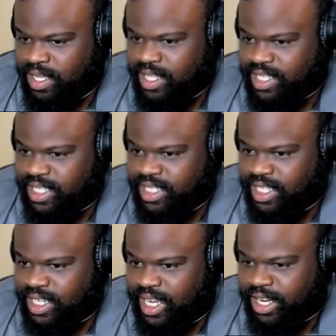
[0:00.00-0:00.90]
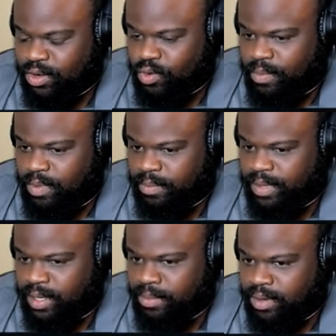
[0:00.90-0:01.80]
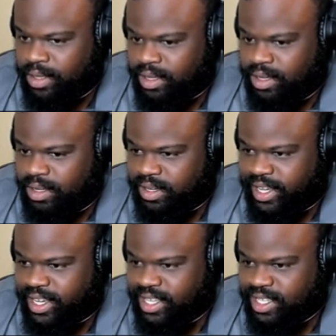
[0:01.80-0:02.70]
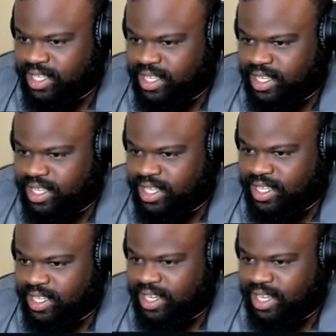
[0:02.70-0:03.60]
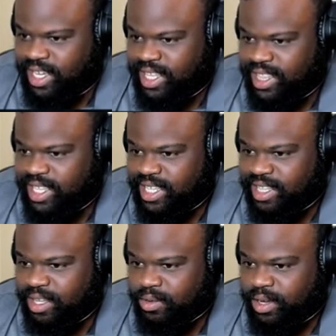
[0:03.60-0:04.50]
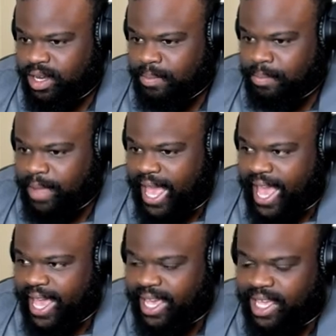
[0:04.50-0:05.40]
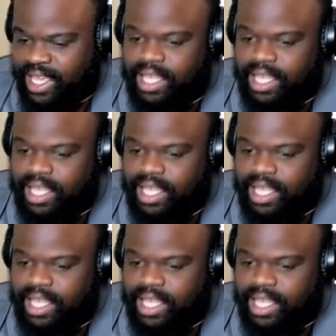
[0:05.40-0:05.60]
Does this look like normal people to y'all guys? Look at this dude in the back.